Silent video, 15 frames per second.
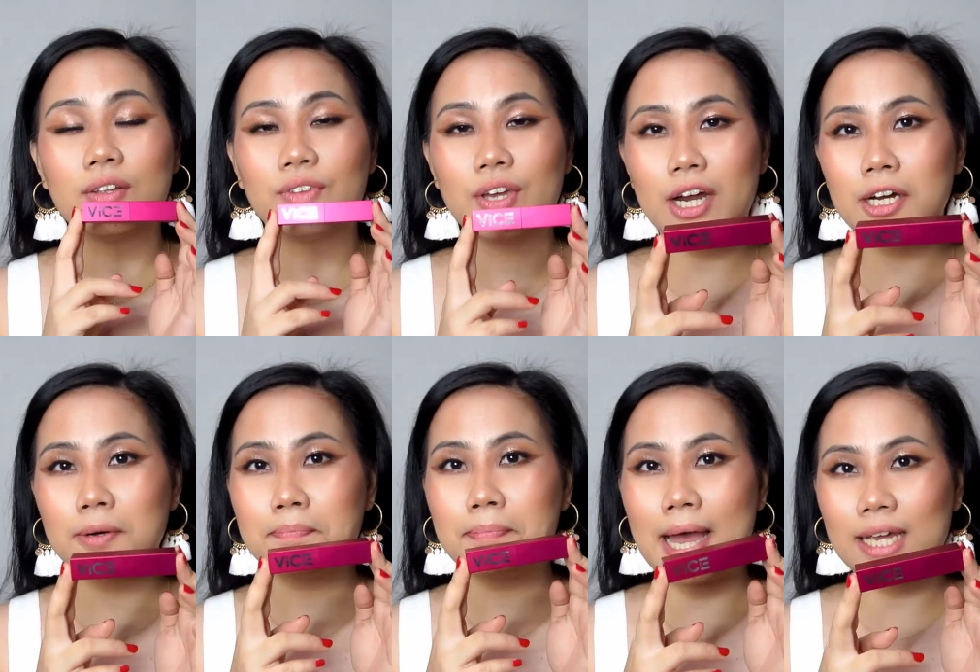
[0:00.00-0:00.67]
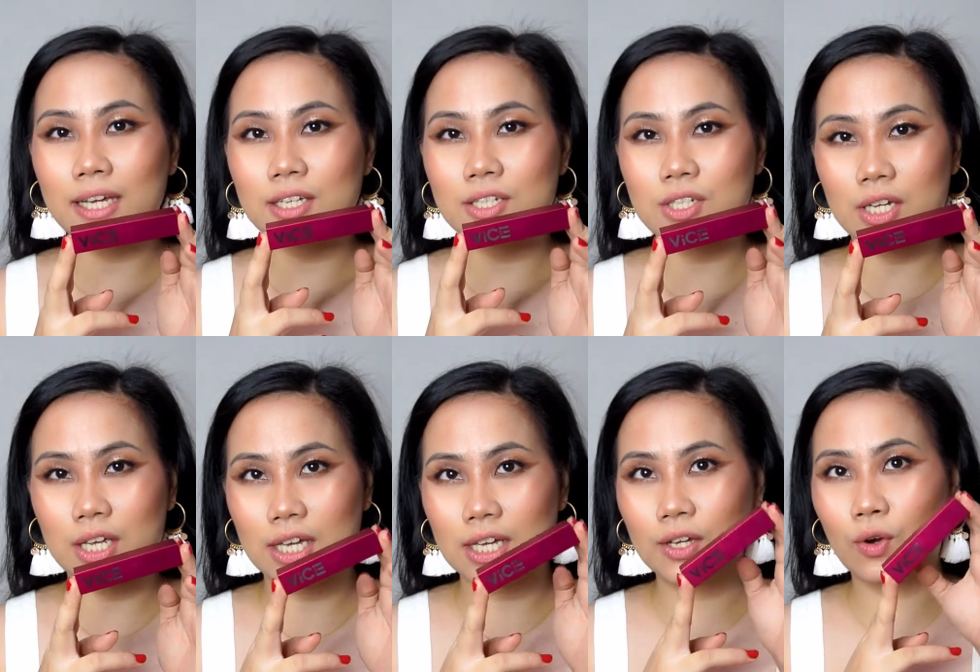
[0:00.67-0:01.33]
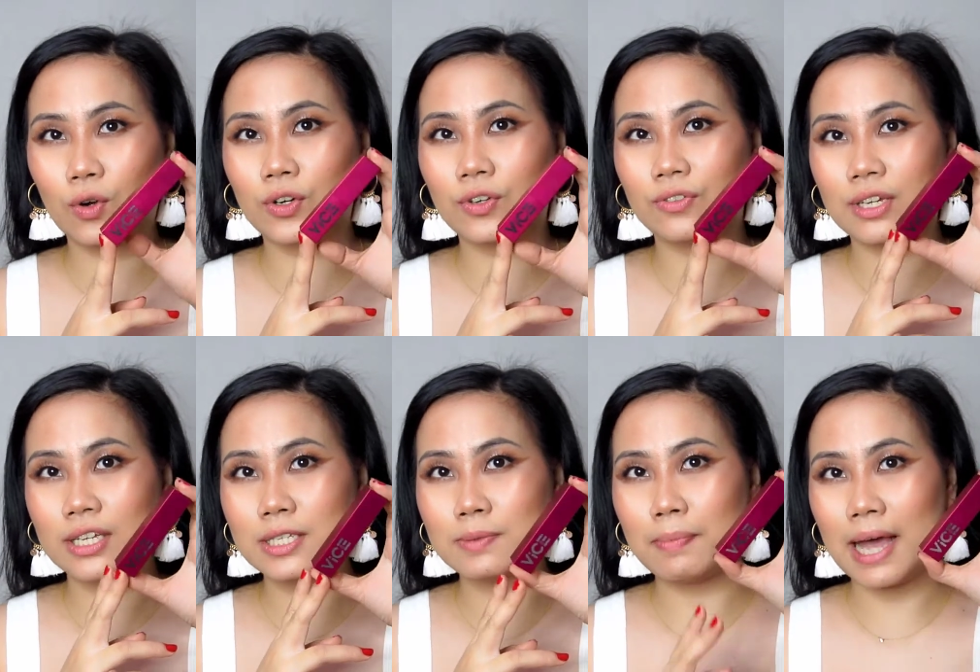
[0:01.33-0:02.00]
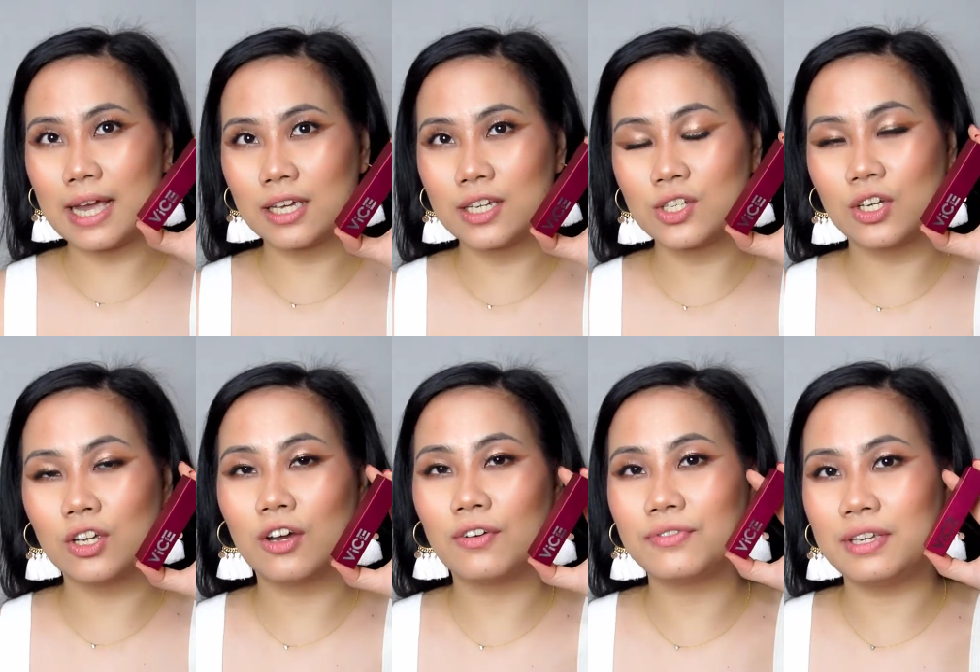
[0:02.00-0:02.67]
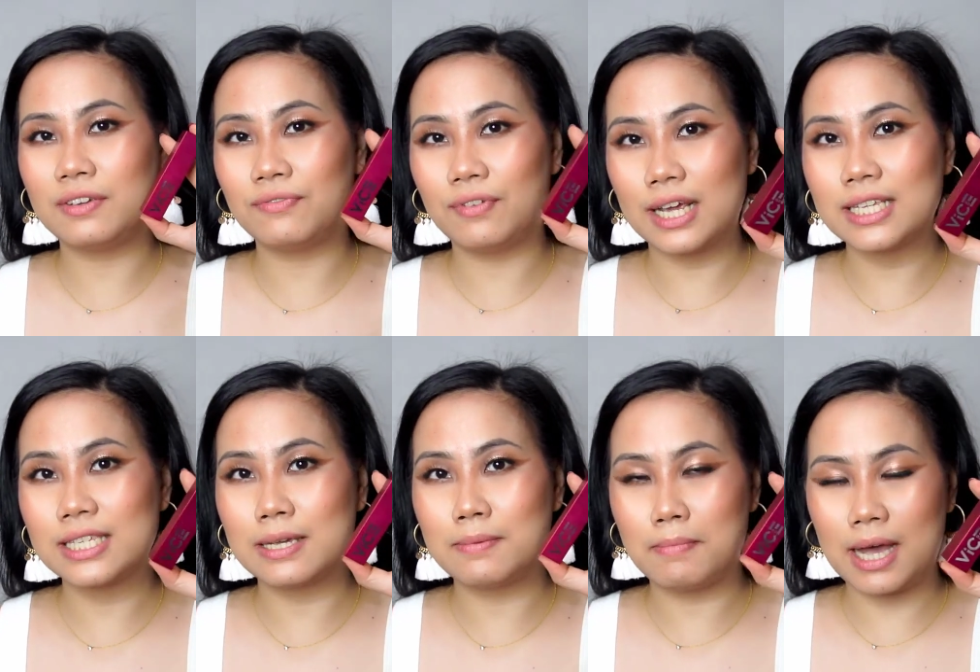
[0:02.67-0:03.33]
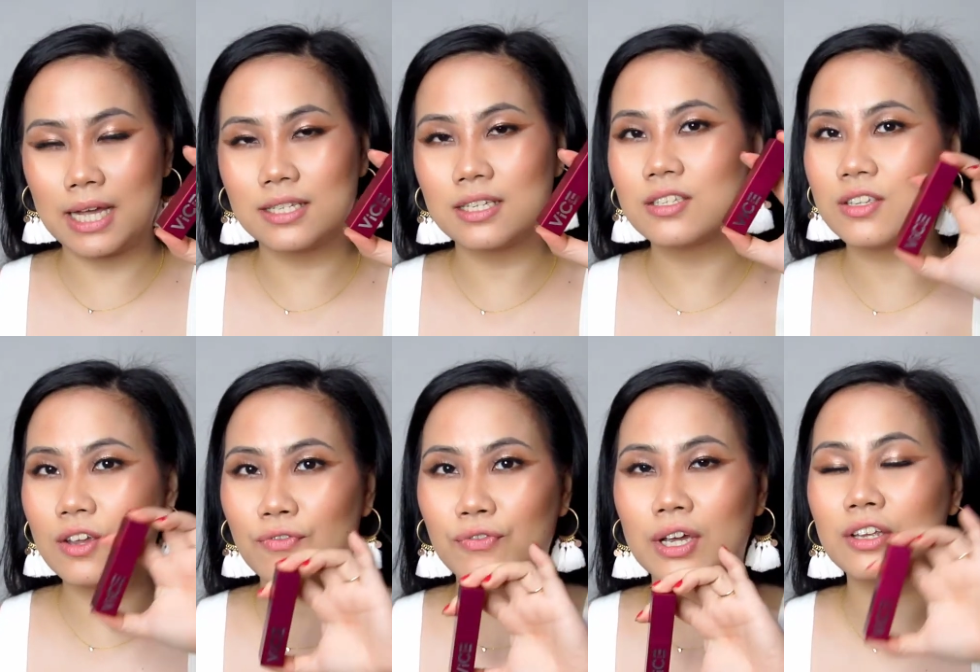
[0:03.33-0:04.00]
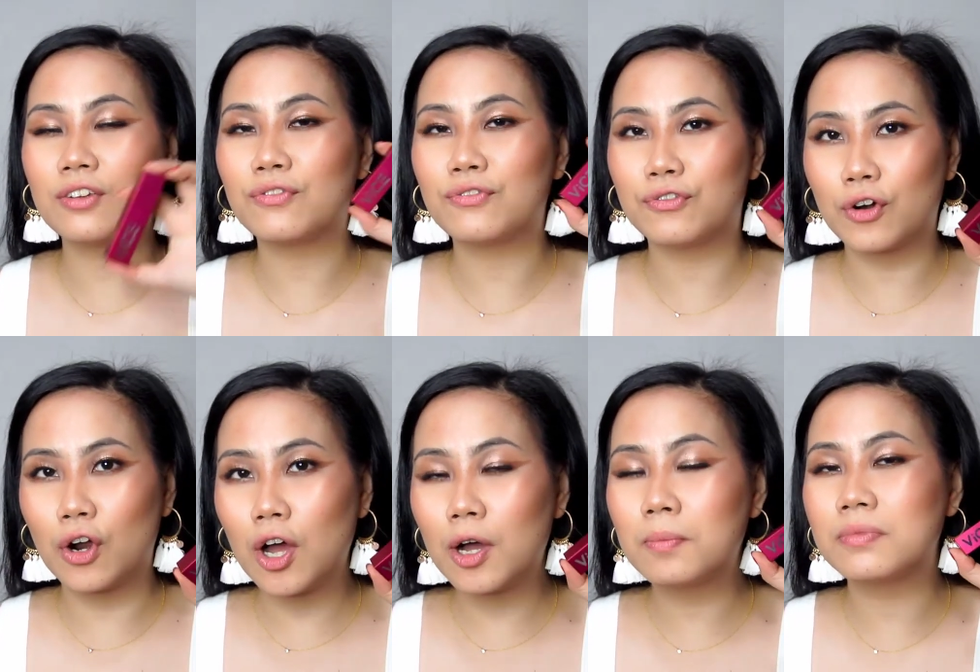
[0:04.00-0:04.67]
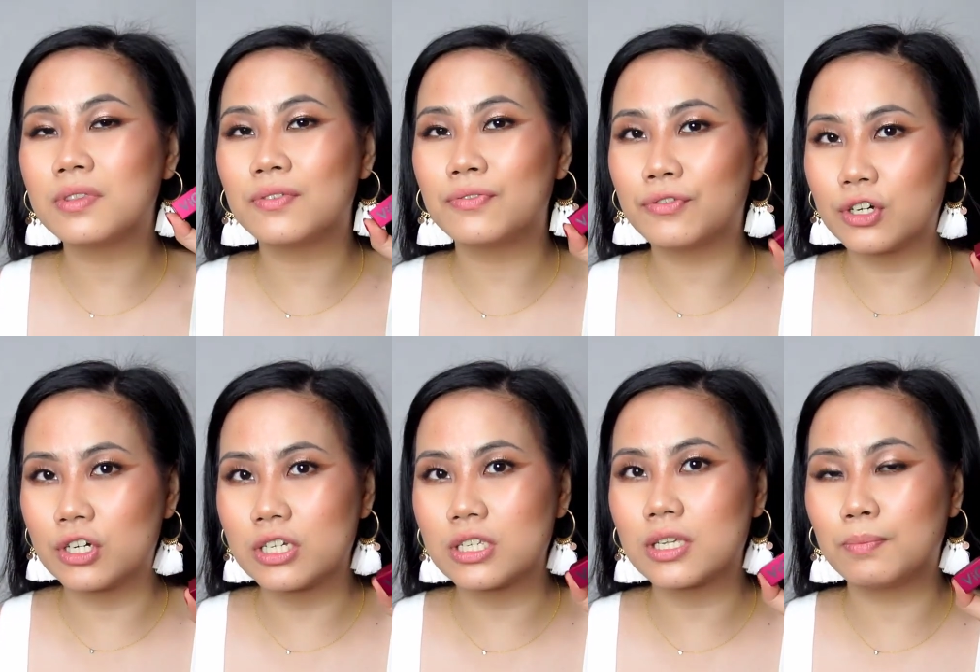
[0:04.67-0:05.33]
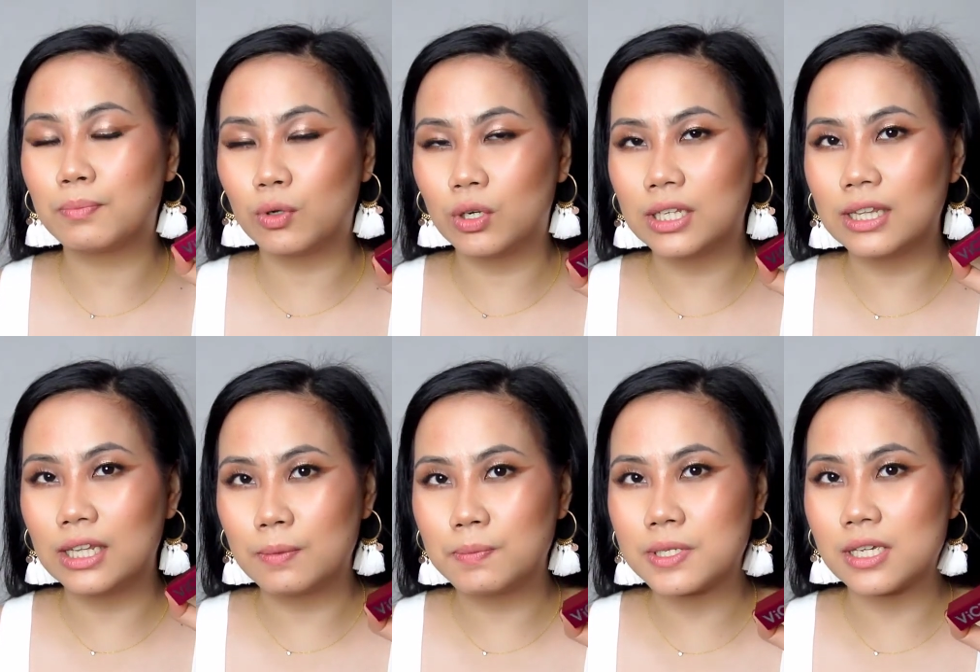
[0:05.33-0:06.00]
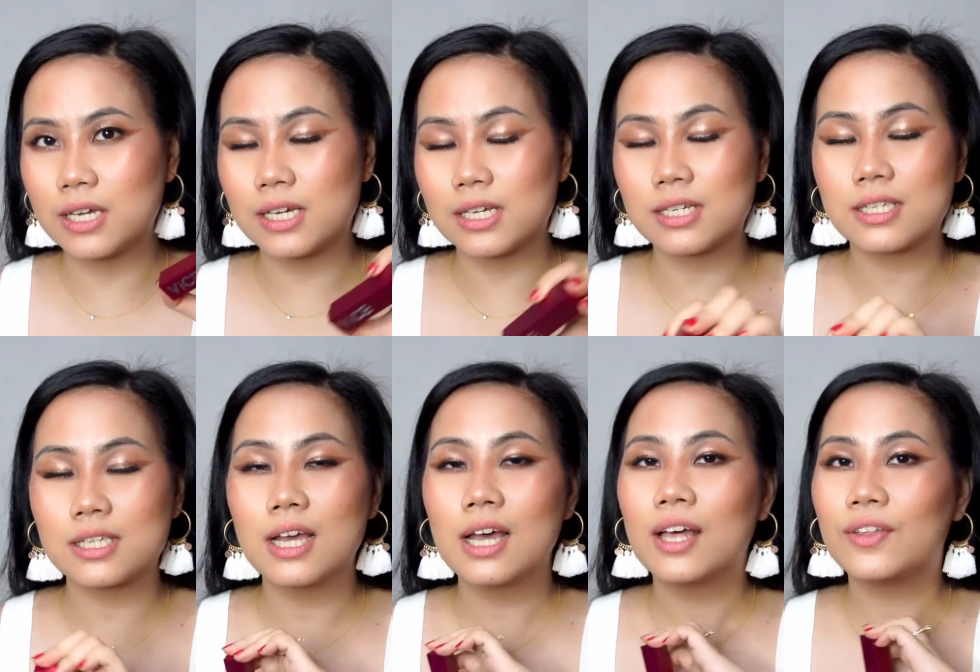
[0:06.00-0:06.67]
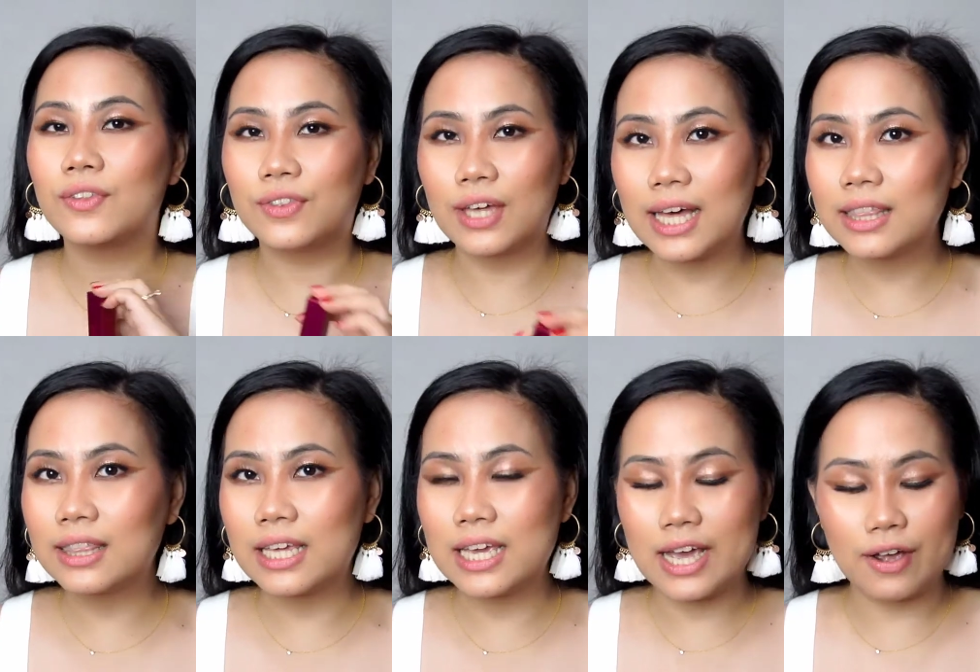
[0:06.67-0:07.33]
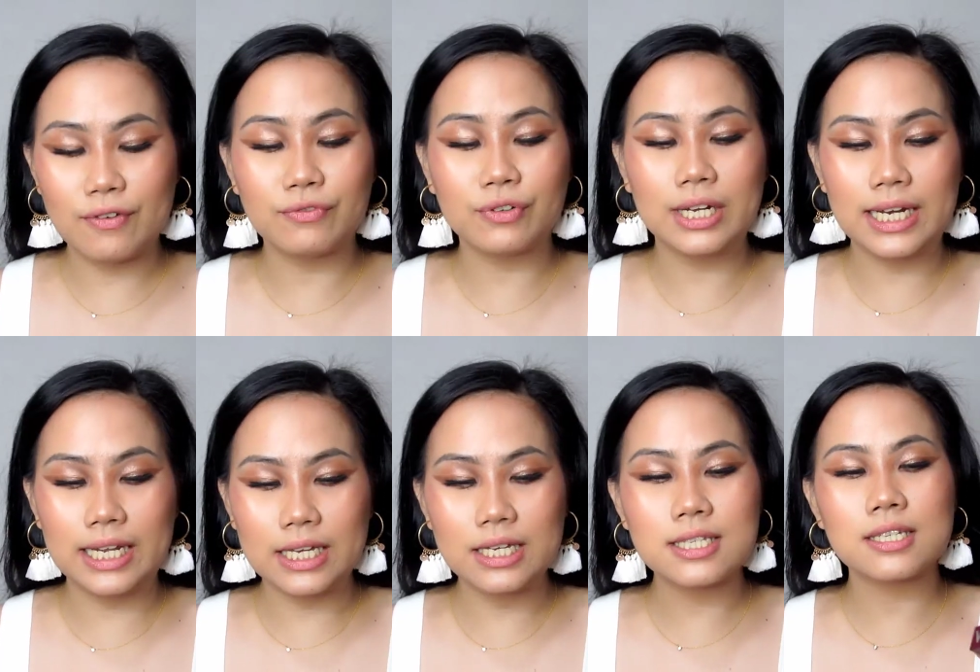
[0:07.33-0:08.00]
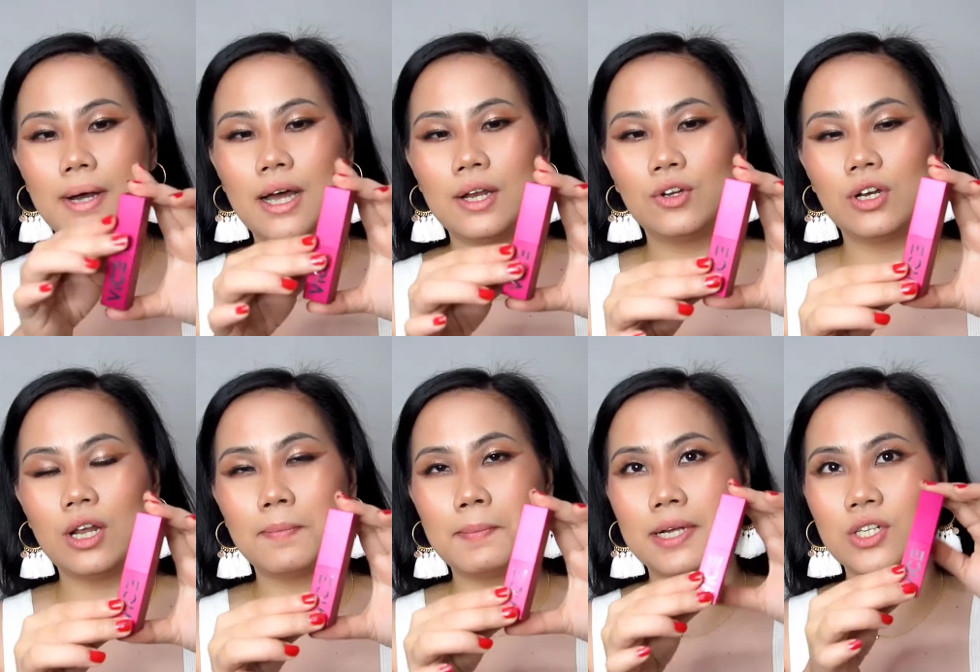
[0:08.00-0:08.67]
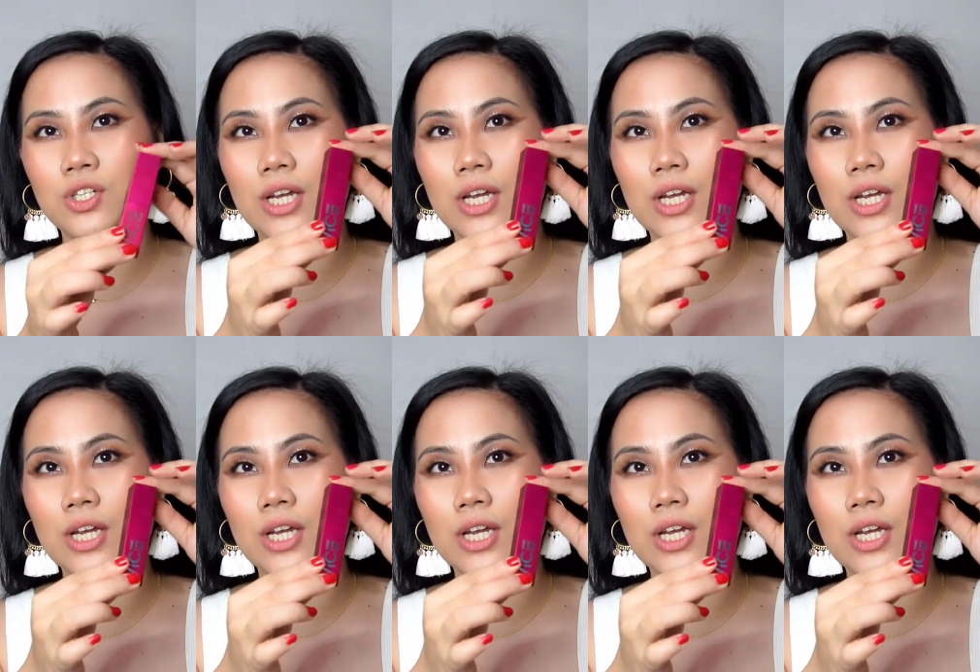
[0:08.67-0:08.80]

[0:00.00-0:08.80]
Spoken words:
Their packaging, or this packaging of the Flexi Matte, is different from the first bullet lipsticks that they have released. Ano naman